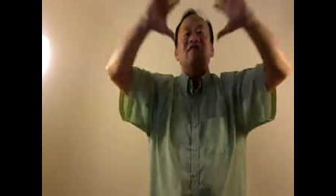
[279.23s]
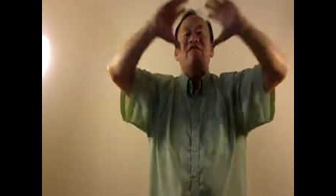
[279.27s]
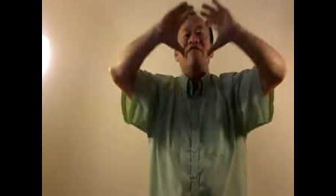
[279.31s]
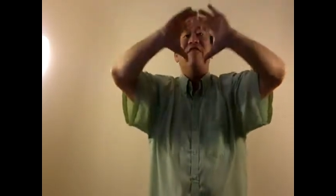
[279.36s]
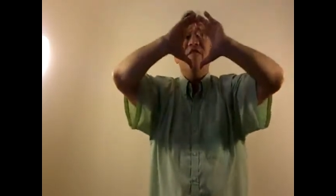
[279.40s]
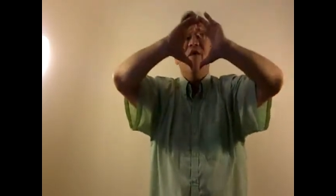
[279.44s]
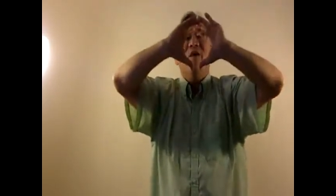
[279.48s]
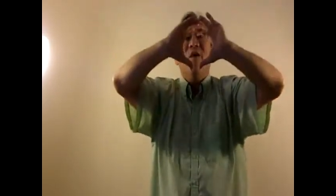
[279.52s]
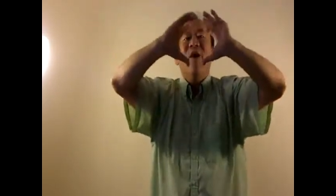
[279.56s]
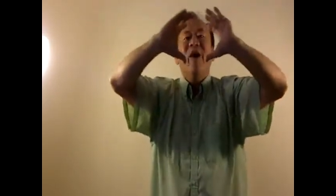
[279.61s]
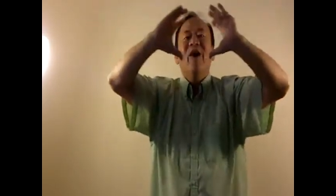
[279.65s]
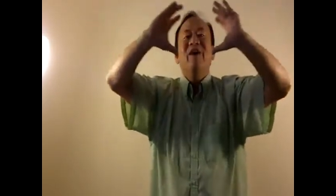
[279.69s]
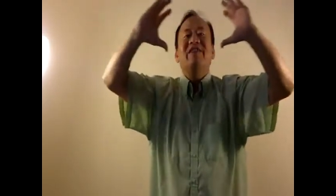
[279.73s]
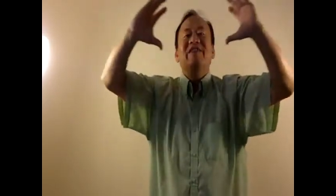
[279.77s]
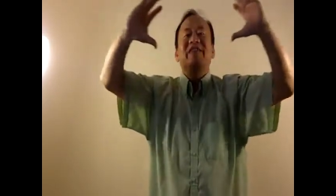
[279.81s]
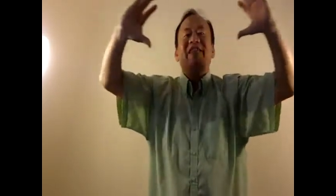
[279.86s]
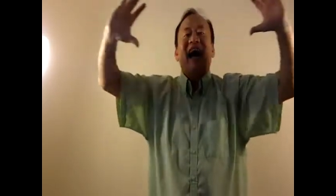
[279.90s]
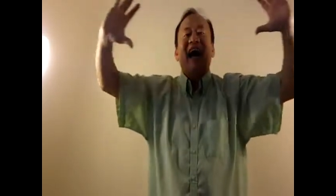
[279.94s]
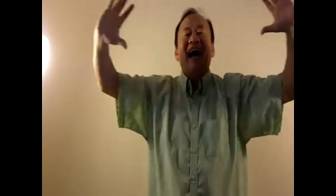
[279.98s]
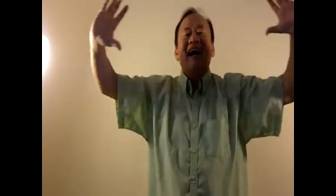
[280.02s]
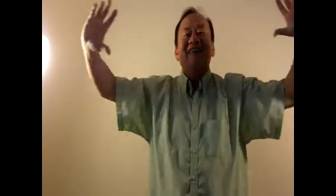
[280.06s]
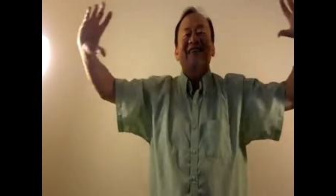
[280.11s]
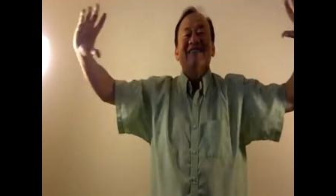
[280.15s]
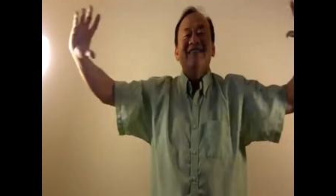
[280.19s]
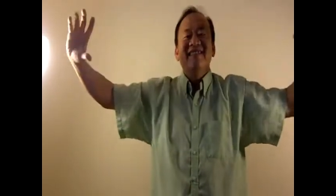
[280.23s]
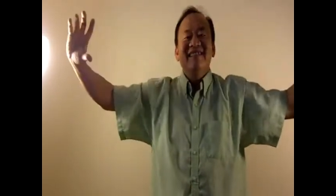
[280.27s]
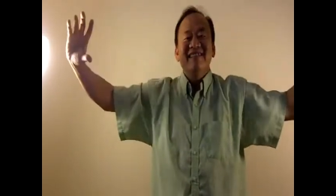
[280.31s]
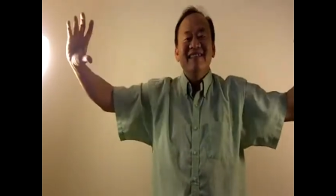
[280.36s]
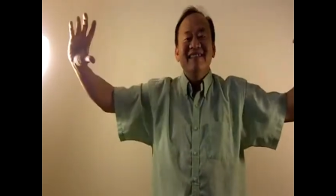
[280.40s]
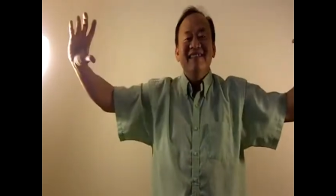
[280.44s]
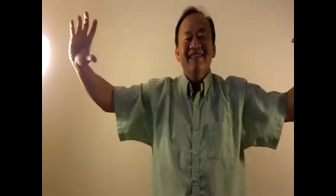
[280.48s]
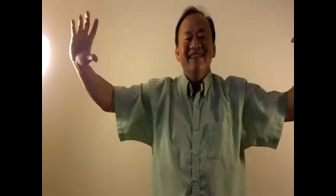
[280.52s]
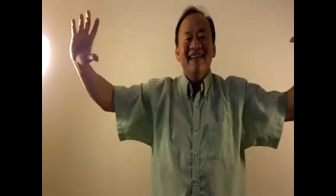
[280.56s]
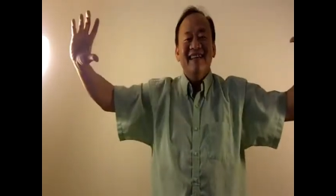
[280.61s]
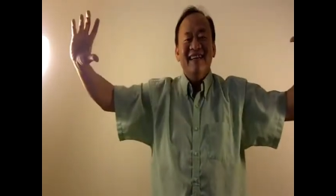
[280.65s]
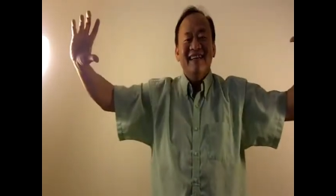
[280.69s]

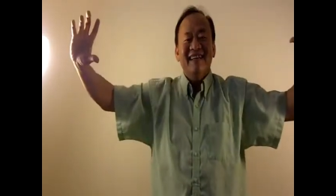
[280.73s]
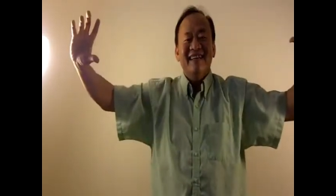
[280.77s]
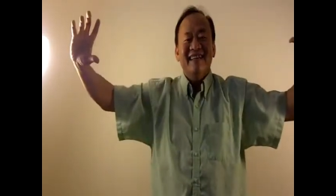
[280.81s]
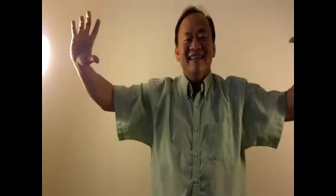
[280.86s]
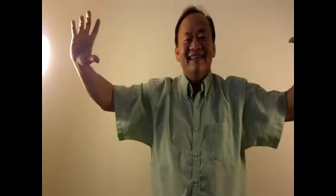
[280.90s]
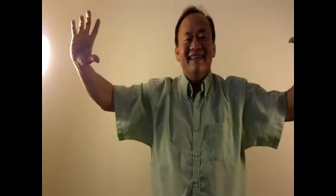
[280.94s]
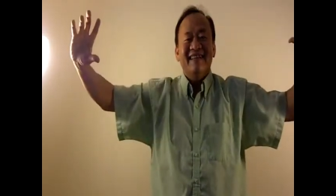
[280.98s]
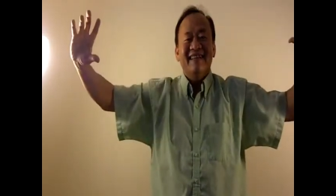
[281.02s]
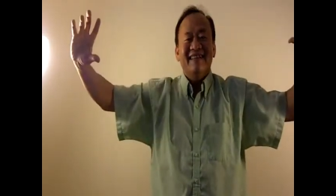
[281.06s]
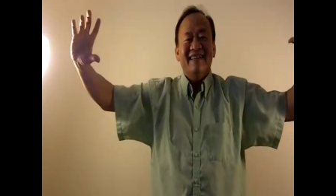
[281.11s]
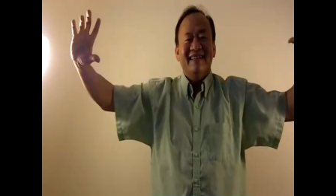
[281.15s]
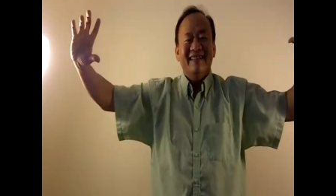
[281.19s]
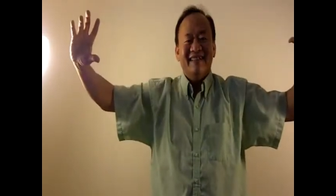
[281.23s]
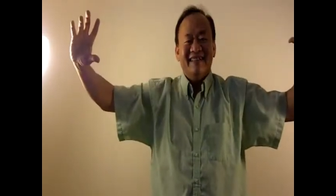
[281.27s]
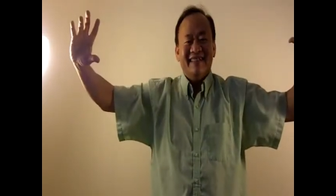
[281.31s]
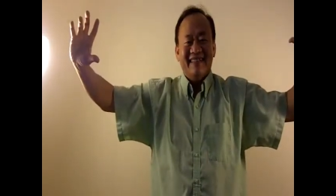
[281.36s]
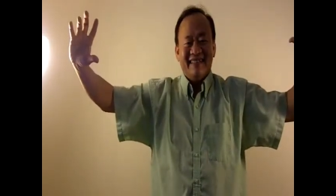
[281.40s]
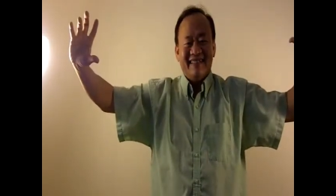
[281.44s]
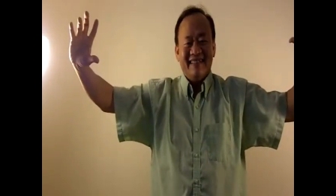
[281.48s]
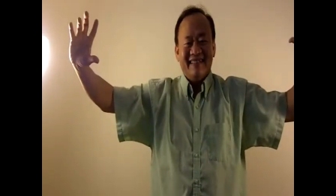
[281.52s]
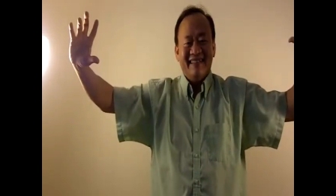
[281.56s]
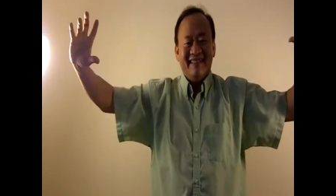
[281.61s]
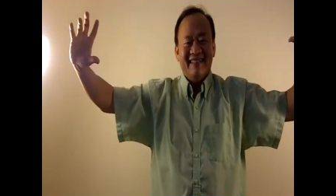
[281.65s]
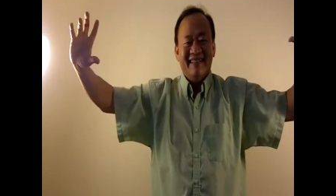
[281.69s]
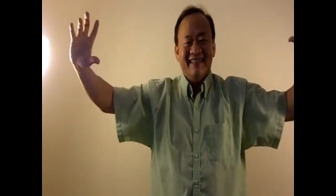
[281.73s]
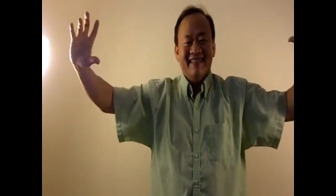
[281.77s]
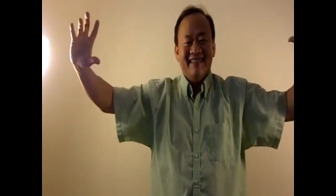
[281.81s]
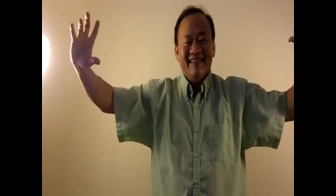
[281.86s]
4,000 years.